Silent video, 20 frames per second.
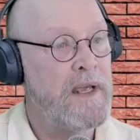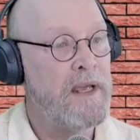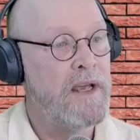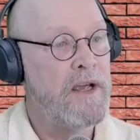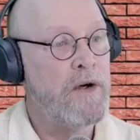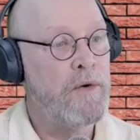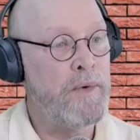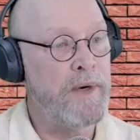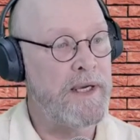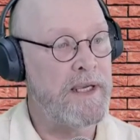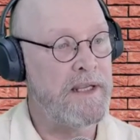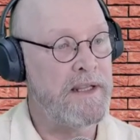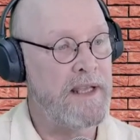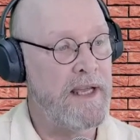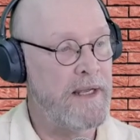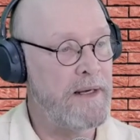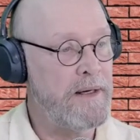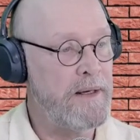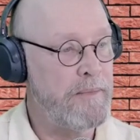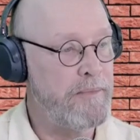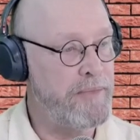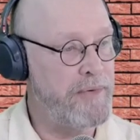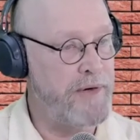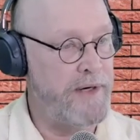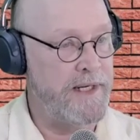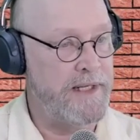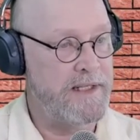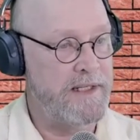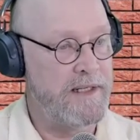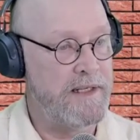We can then
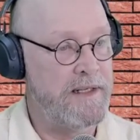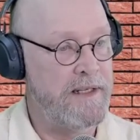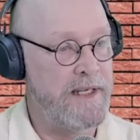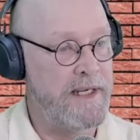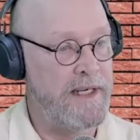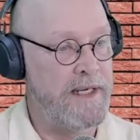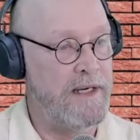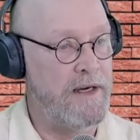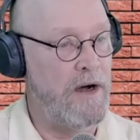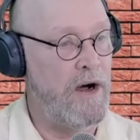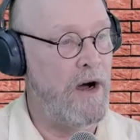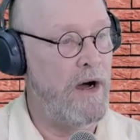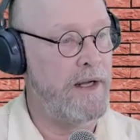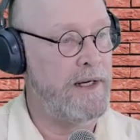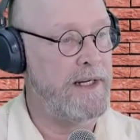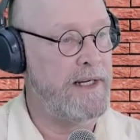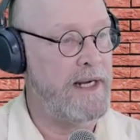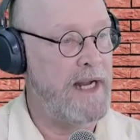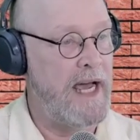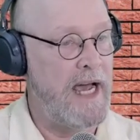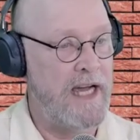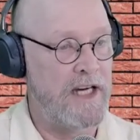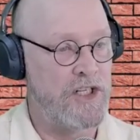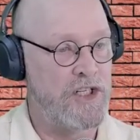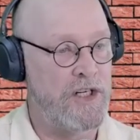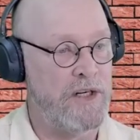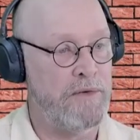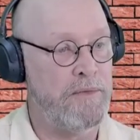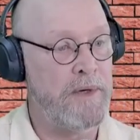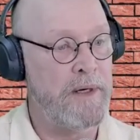print the audit
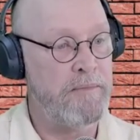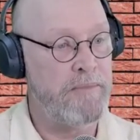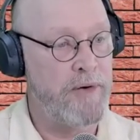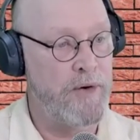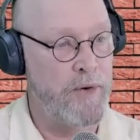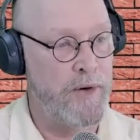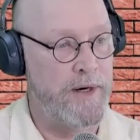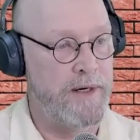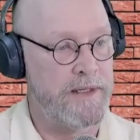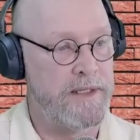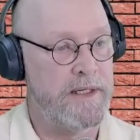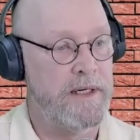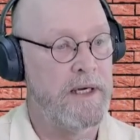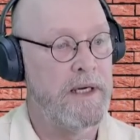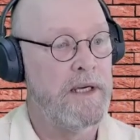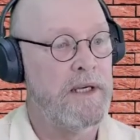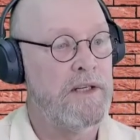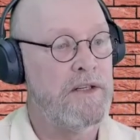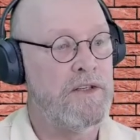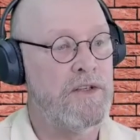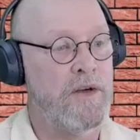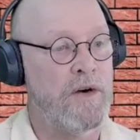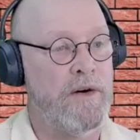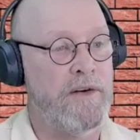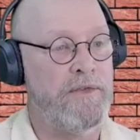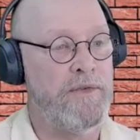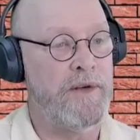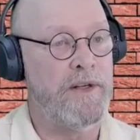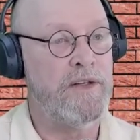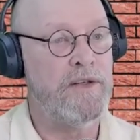action report. So
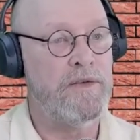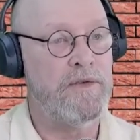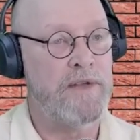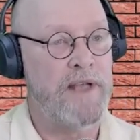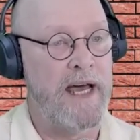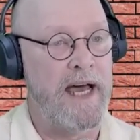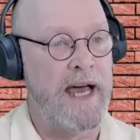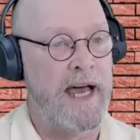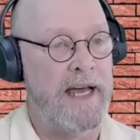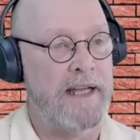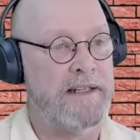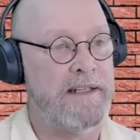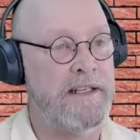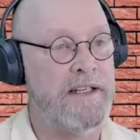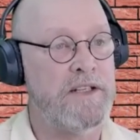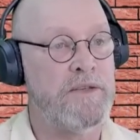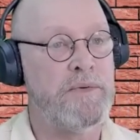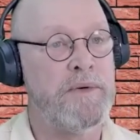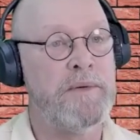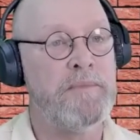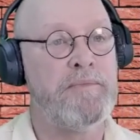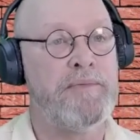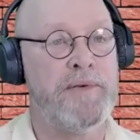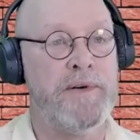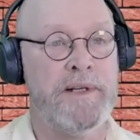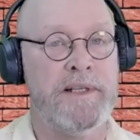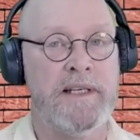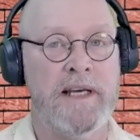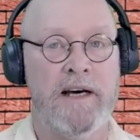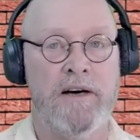if we do that, this would
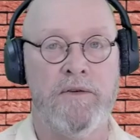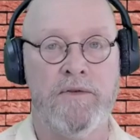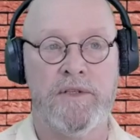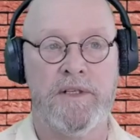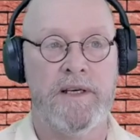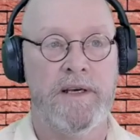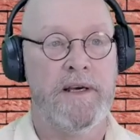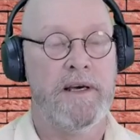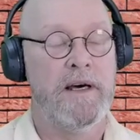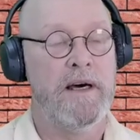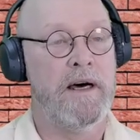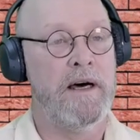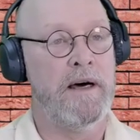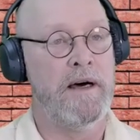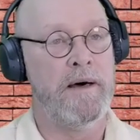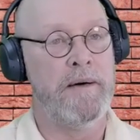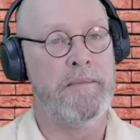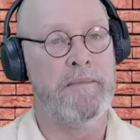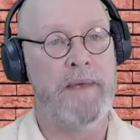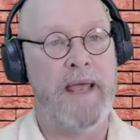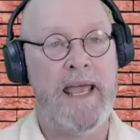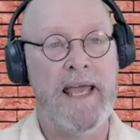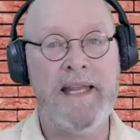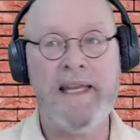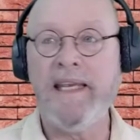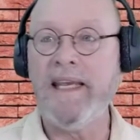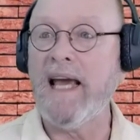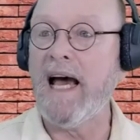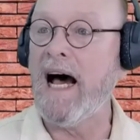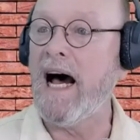print out
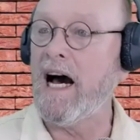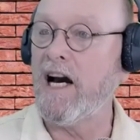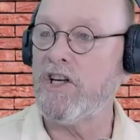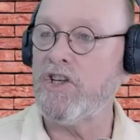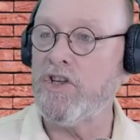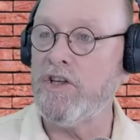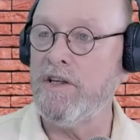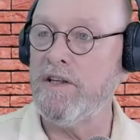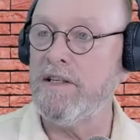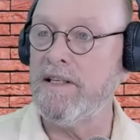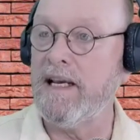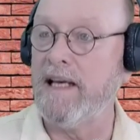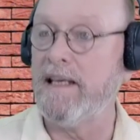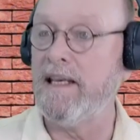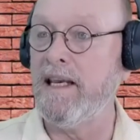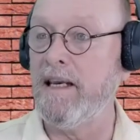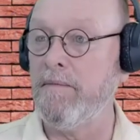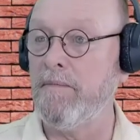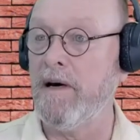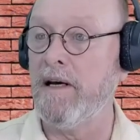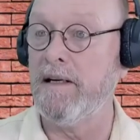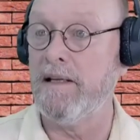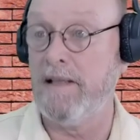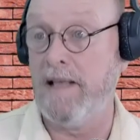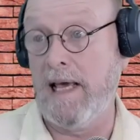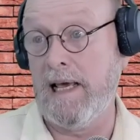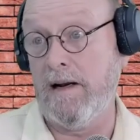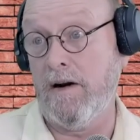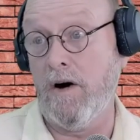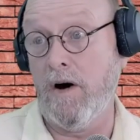any actions that came out of
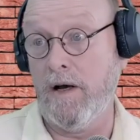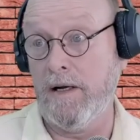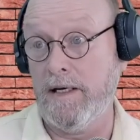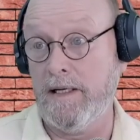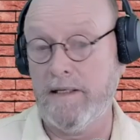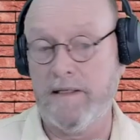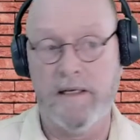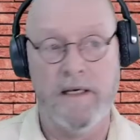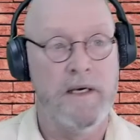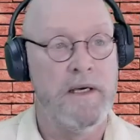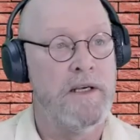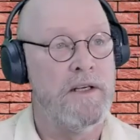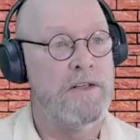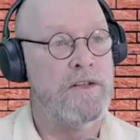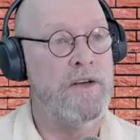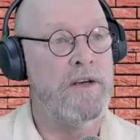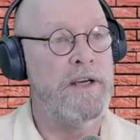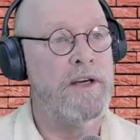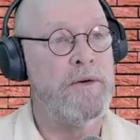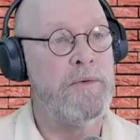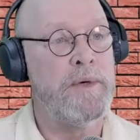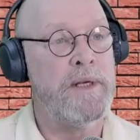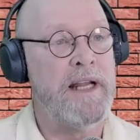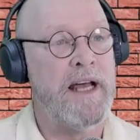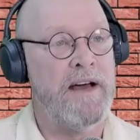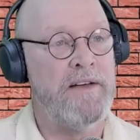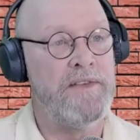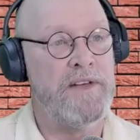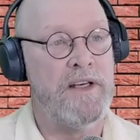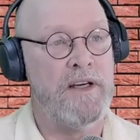that audit. So here we'd
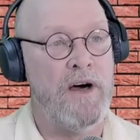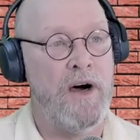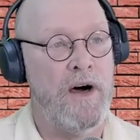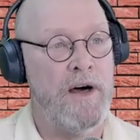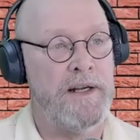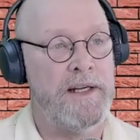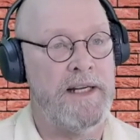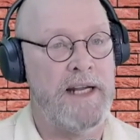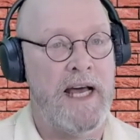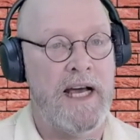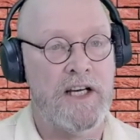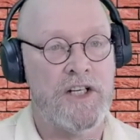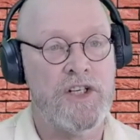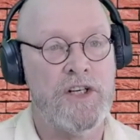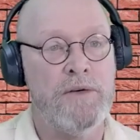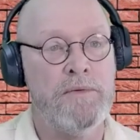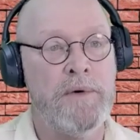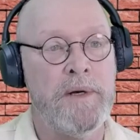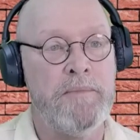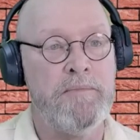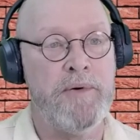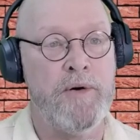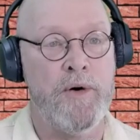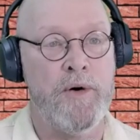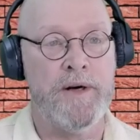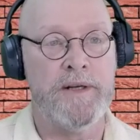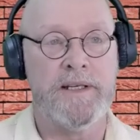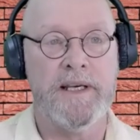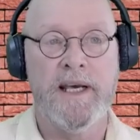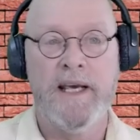have the audit action
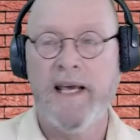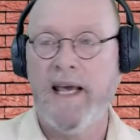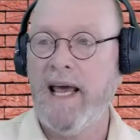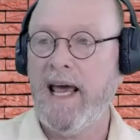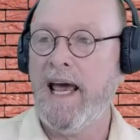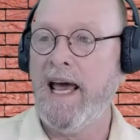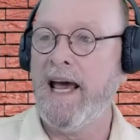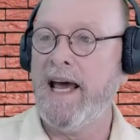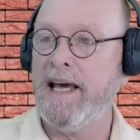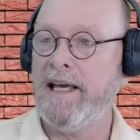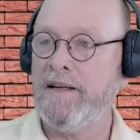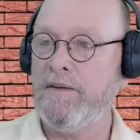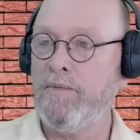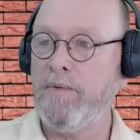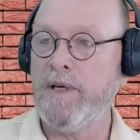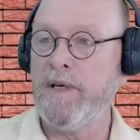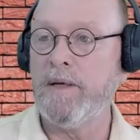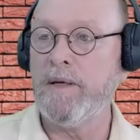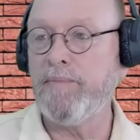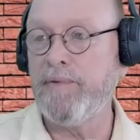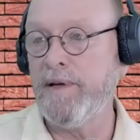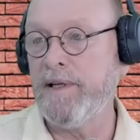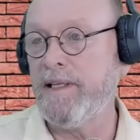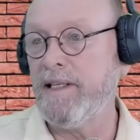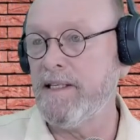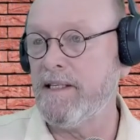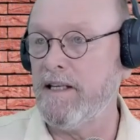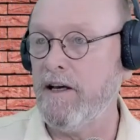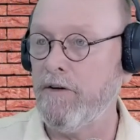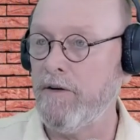report, and we could print
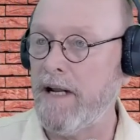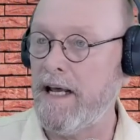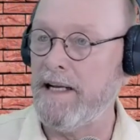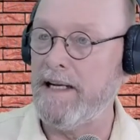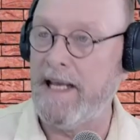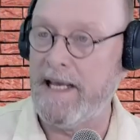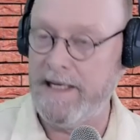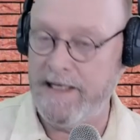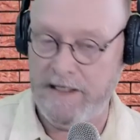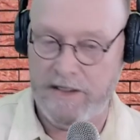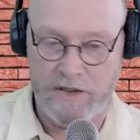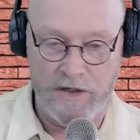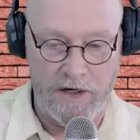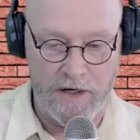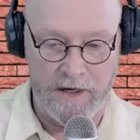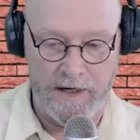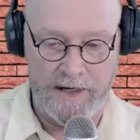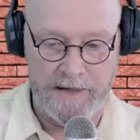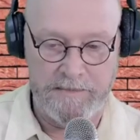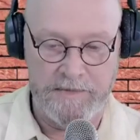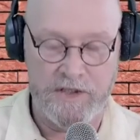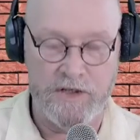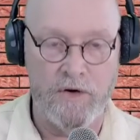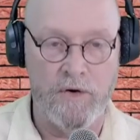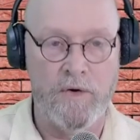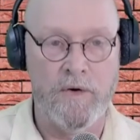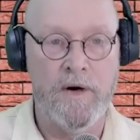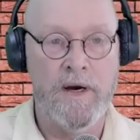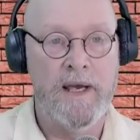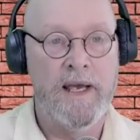this out at any time.
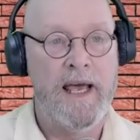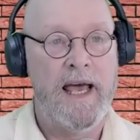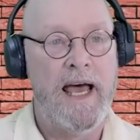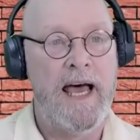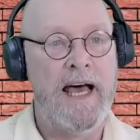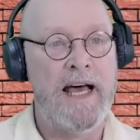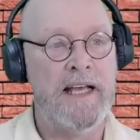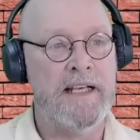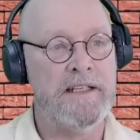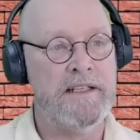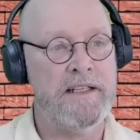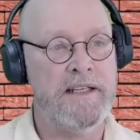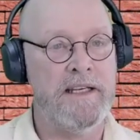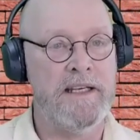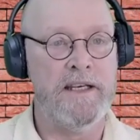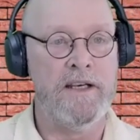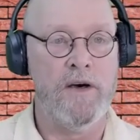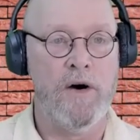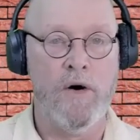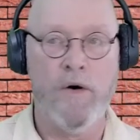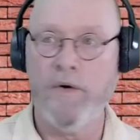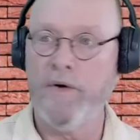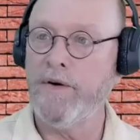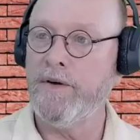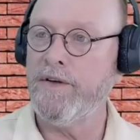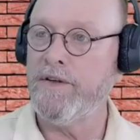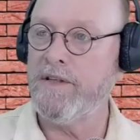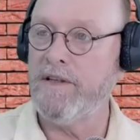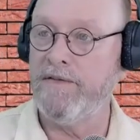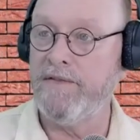So as the
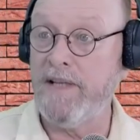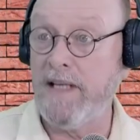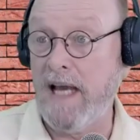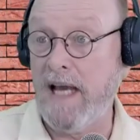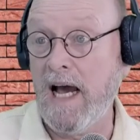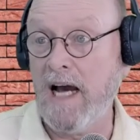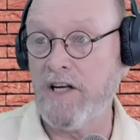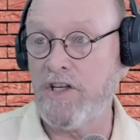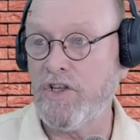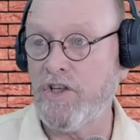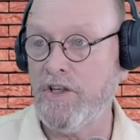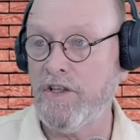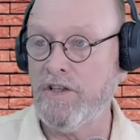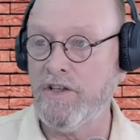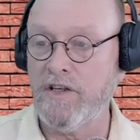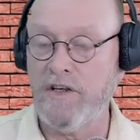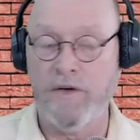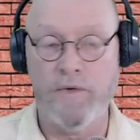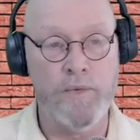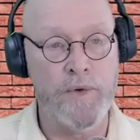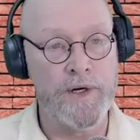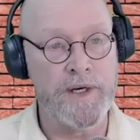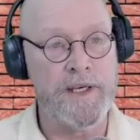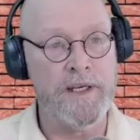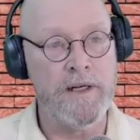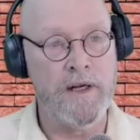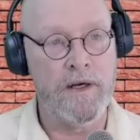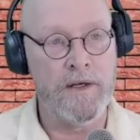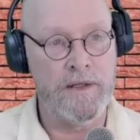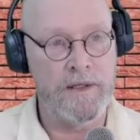owners of the actions are working
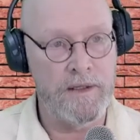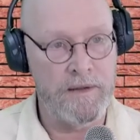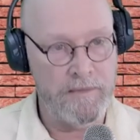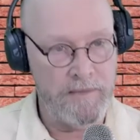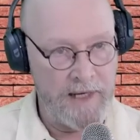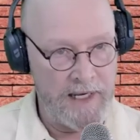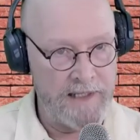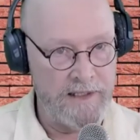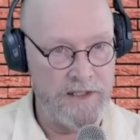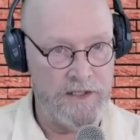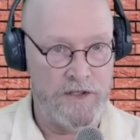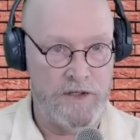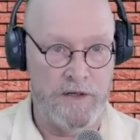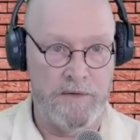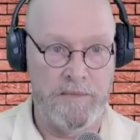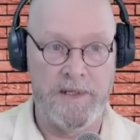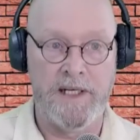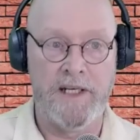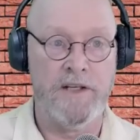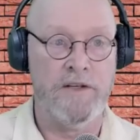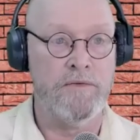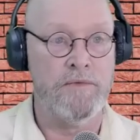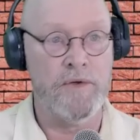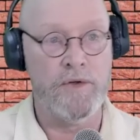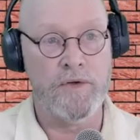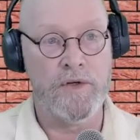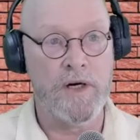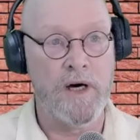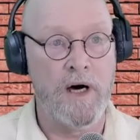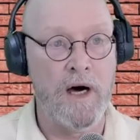on them and determining the
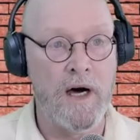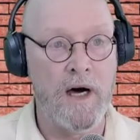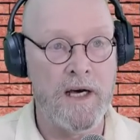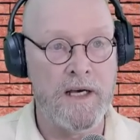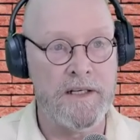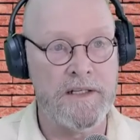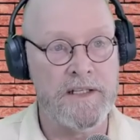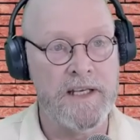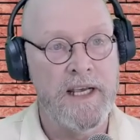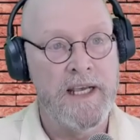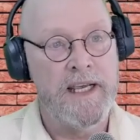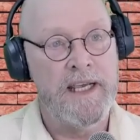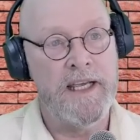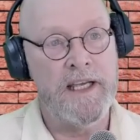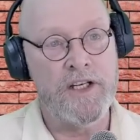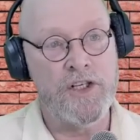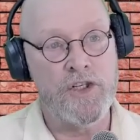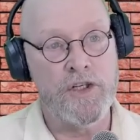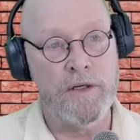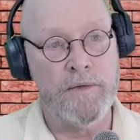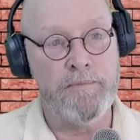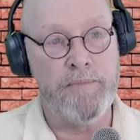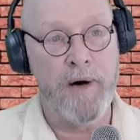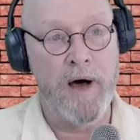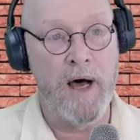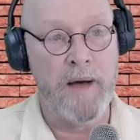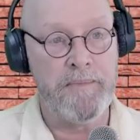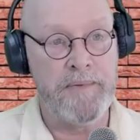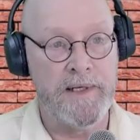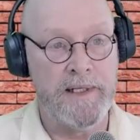root cause, it should
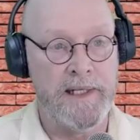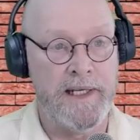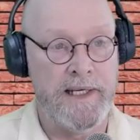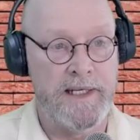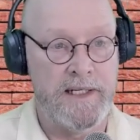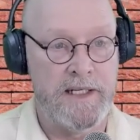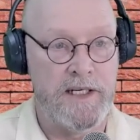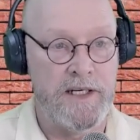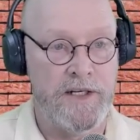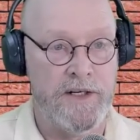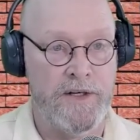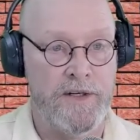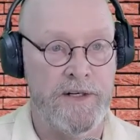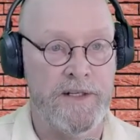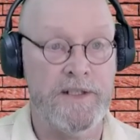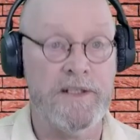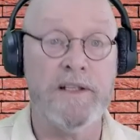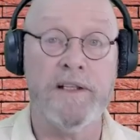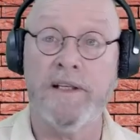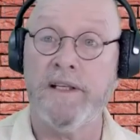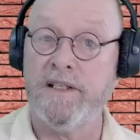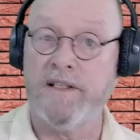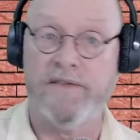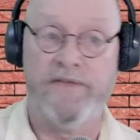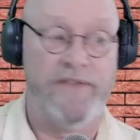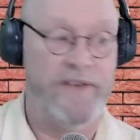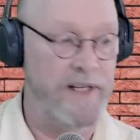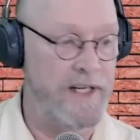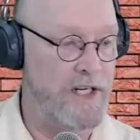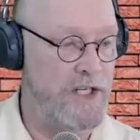populate here until it's
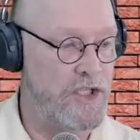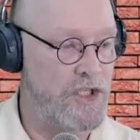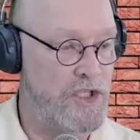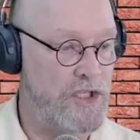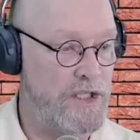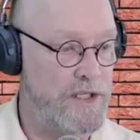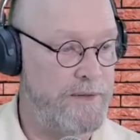finished.